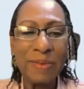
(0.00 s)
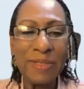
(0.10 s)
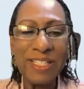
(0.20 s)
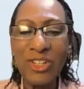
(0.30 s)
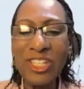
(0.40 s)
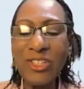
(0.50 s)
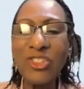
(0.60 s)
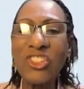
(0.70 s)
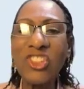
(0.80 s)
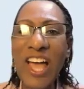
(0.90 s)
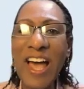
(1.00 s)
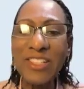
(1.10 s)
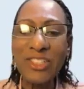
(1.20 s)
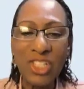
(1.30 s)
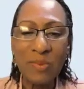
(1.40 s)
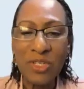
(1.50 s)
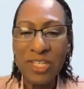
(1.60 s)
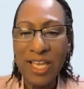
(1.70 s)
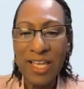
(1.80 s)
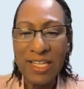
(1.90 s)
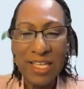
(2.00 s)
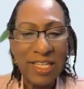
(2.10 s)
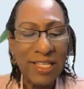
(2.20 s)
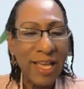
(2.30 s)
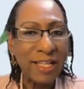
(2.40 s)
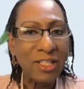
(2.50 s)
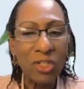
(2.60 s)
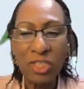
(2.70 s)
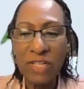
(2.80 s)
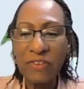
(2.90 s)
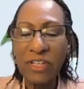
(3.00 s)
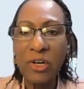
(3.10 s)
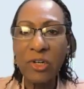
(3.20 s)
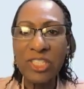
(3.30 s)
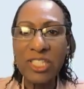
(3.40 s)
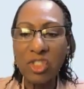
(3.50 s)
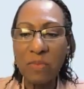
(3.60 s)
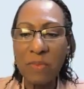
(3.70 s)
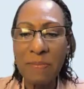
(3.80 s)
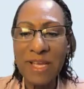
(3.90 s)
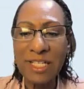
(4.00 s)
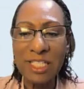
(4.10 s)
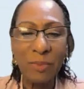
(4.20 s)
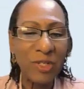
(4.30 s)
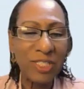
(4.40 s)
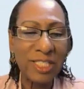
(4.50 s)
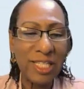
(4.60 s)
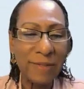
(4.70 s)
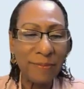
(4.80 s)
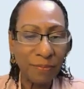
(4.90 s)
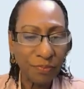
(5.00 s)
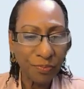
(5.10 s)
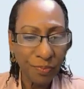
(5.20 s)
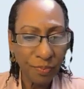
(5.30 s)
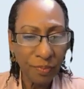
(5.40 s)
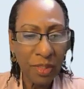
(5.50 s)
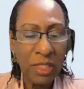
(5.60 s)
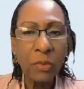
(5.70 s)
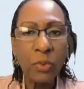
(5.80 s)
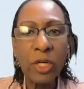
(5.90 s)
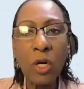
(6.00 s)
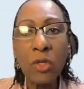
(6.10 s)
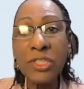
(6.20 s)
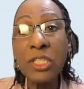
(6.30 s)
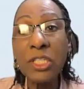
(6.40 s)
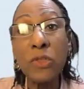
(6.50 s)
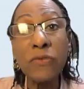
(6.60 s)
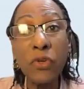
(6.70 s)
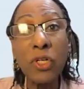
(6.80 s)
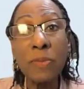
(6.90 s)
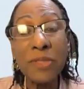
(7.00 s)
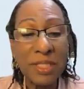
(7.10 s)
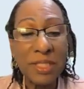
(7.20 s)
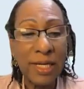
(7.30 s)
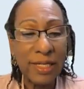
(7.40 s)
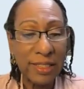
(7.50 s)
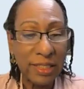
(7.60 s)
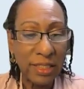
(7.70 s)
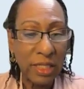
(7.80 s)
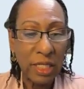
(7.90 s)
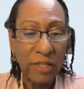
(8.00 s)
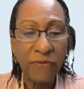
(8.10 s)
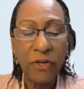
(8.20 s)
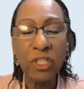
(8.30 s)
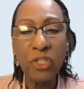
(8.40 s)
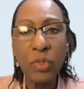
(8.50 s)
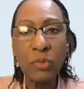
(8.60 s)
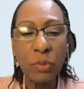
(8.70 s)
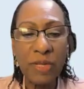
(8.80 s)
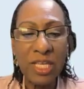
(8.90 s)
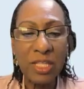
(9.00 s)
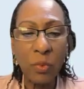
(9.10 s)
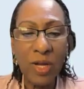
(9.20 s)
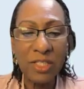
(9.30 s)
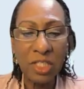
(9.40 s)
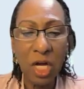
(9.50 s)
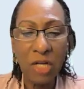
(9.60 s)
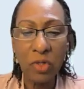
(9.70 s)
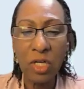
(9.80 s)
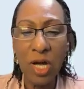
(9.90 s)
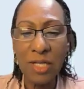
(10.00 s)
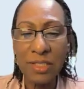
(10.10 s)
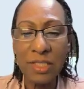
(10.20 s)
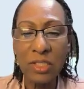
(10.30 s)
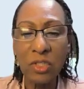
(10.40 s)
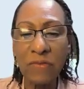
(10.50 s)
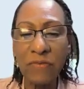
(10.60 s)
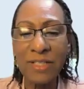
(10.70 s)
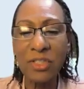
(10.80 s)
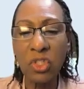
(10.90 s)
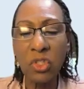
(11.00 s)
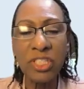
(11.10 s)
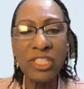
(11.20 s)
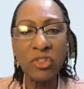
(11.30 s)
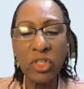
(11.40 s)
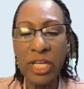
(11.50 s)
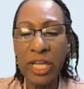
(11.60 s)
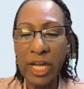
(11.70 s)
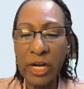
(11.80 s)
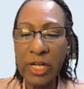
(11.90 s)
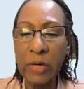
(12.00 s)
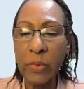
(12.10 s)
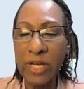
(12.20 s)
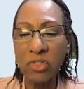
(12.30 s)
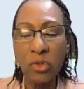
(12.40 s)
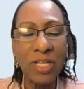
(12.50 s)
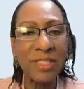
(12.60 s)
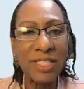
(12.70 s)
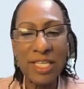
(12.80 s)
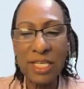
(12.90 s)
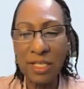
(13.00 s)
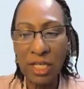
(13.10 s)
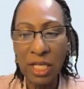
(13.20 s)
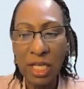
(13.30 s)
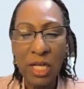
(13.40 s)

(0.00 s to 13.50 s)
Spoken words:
Please only use the chat to communicate any technical difficulties you may be experiencing. We're hosting two forums tonight. The first one will be the West Contra Costa Unified School District Area 1 trustee,